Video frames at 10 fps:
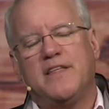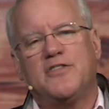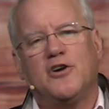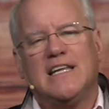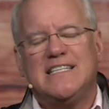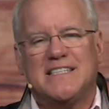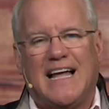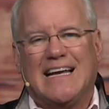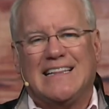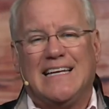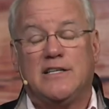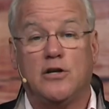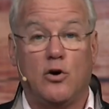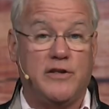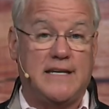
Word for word: that they're least likely to know the